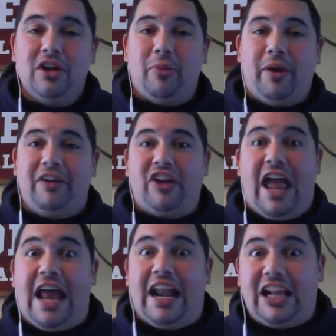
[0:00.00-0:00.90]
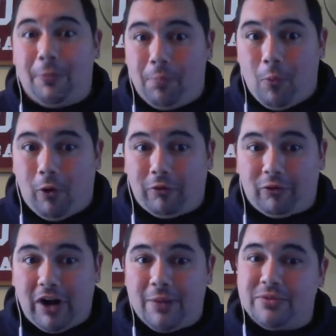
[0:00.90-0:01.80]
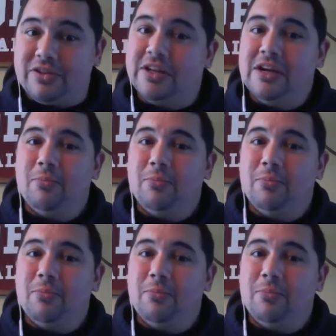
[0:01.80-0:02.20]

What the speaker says: You might have to add a couple more frames.